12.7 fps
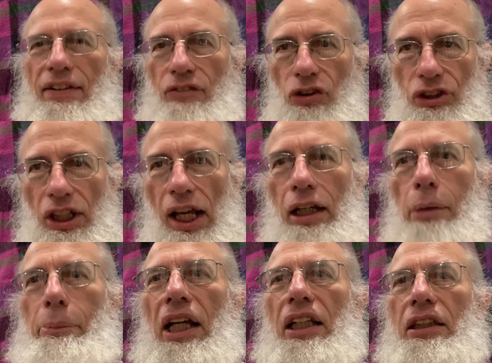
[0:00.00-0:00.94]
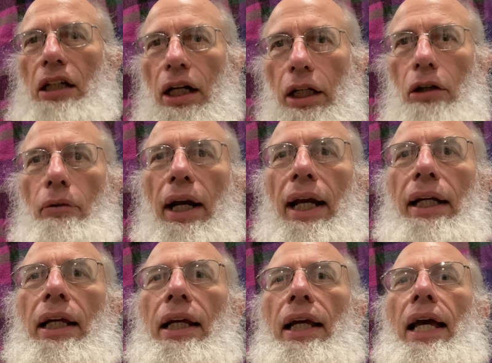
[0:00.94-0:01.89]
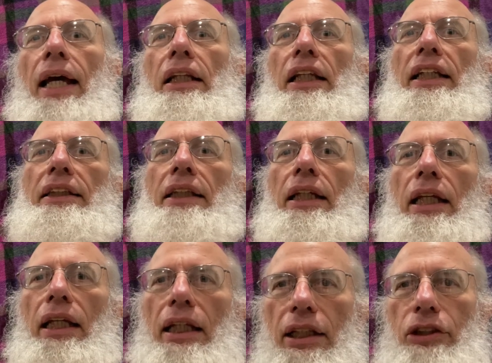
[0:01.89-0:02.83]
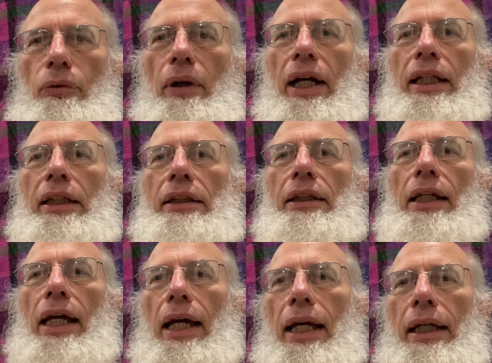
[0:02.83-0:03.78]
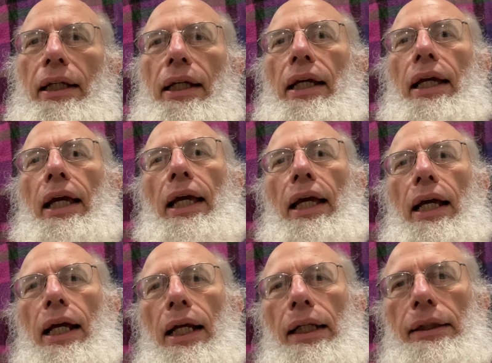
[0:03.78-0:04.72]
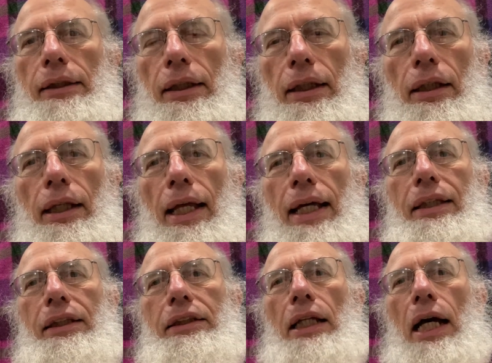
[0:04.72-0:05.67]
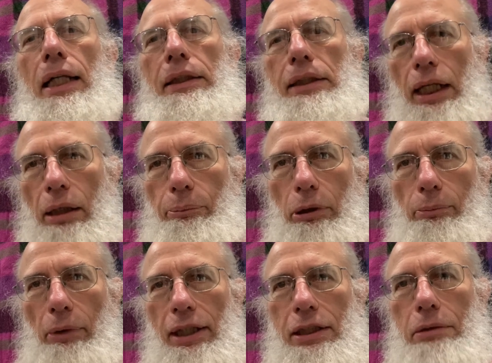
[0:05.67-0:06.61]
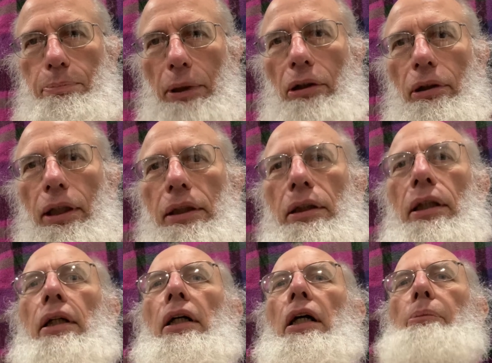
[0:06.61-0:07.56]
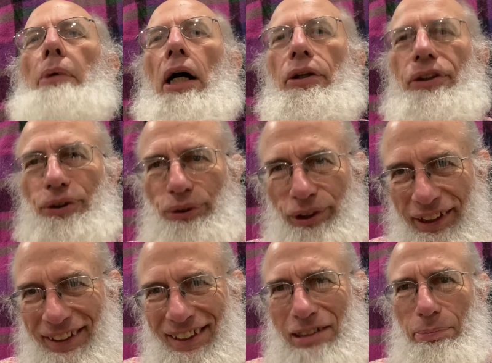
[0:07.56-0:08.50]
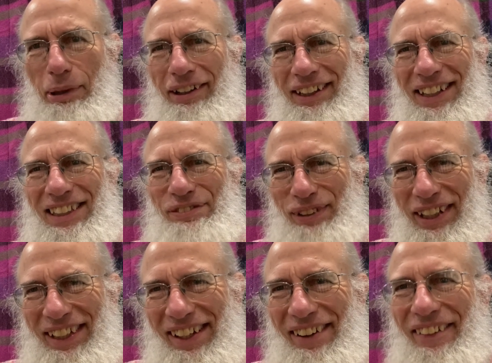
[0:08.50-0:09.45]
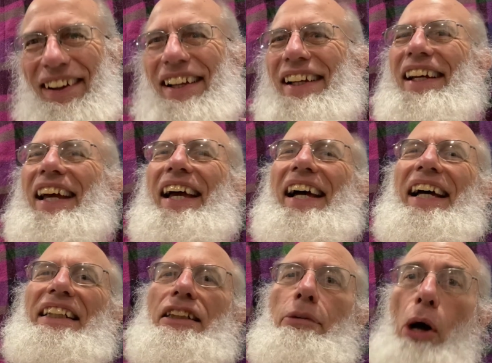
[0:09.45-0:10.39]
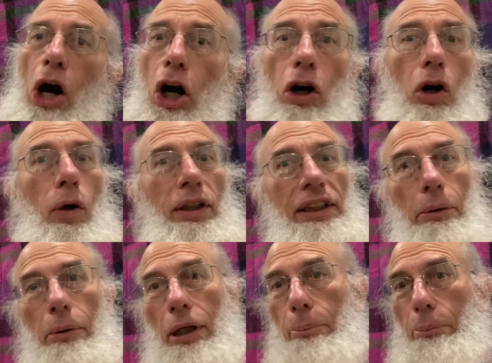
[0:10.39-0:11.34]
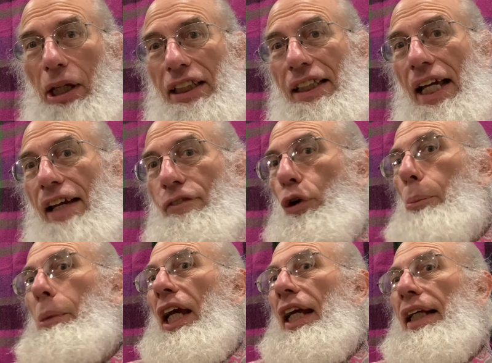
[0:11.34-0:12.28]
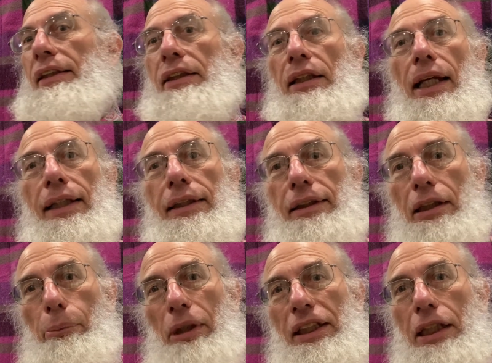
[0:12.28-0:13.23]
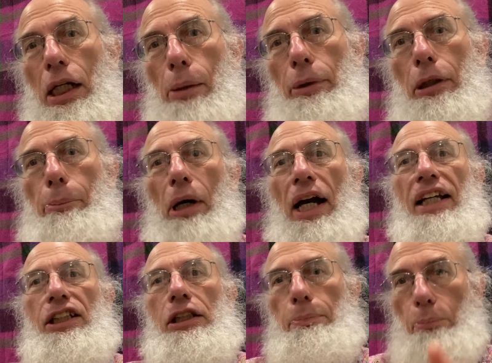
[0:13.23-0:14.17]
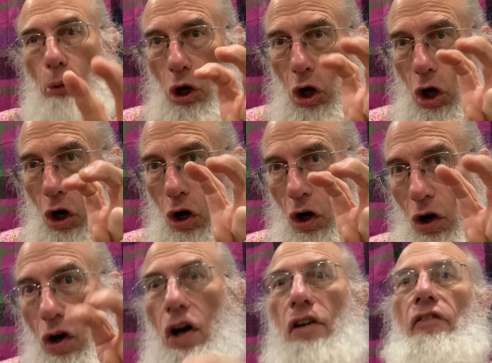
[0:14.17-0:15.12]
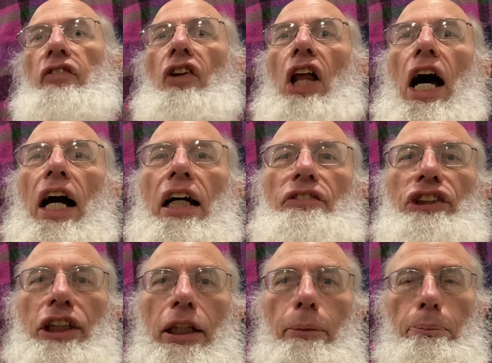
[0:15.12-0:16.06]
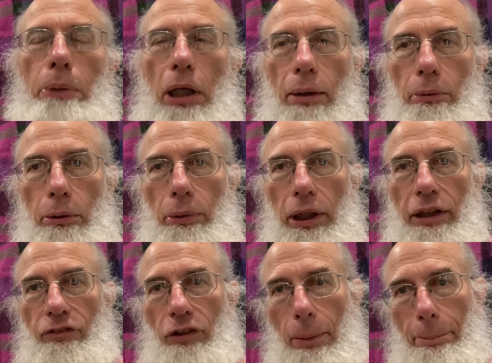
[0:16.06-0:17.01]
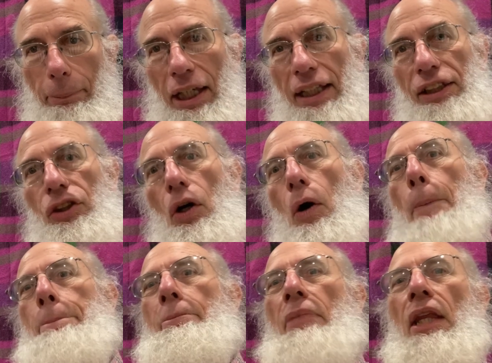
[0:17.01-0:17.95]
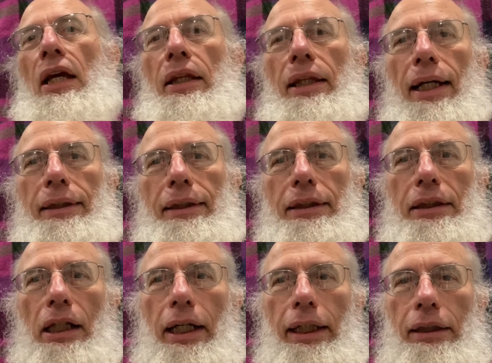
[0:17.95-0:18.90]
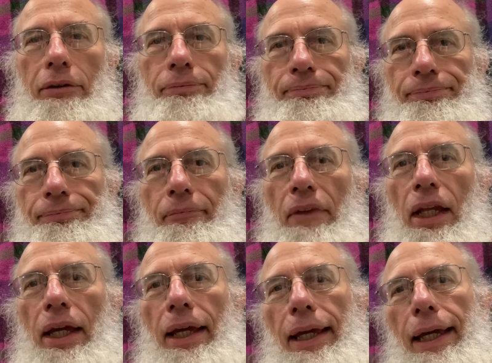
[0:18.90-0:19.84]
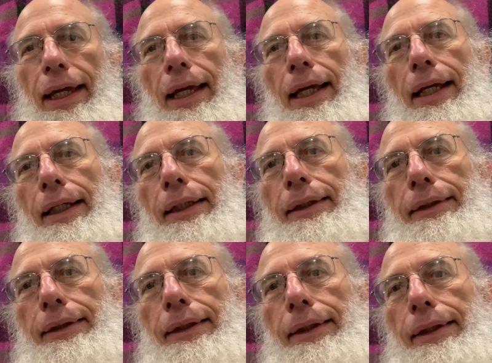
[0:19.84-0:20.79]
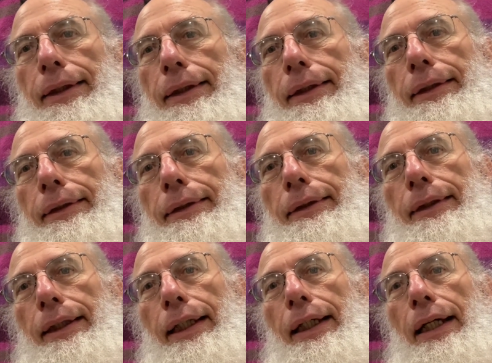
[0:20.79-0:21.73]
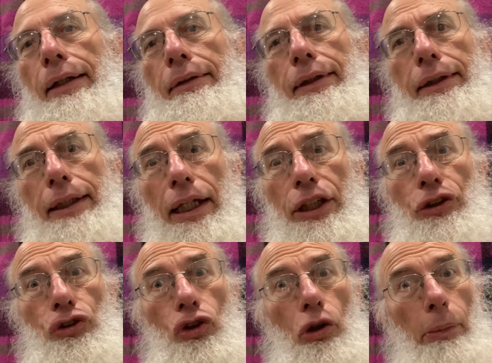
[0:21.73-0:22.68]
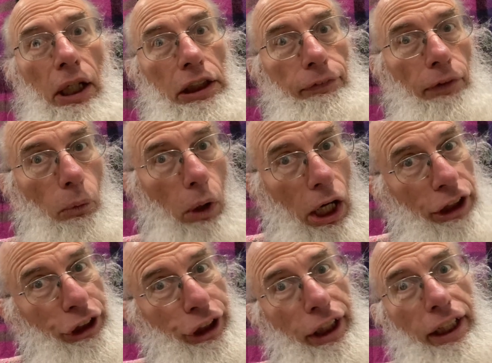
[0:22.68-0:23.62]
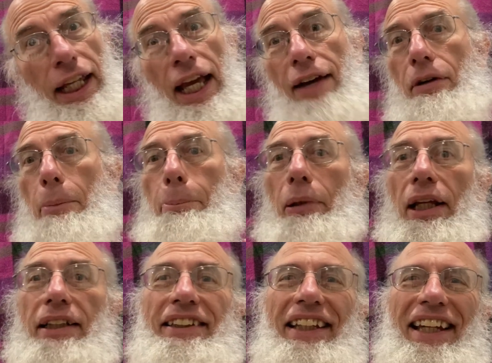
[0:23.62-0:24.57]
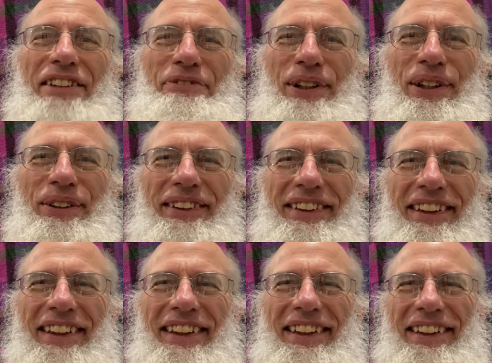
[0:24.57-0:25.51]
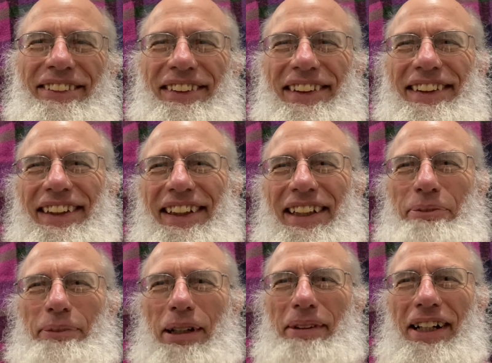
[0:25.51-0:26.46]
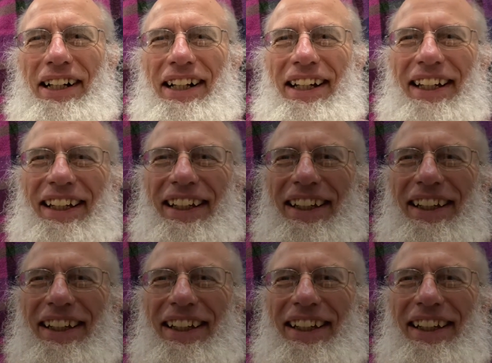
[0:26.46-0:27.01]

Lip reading: Even though it's not going to be a ton of rain, at least it is raining today. And that does not dampen my spirit about doing this asparagus video. And tomorrow is a big day for me, as somebody's coming to buy a small flock of sheep probably from me. So that's exciting. And anyhow, thank you so much for watching, and have a blessed day, folks. We'll see you. Bye-bye.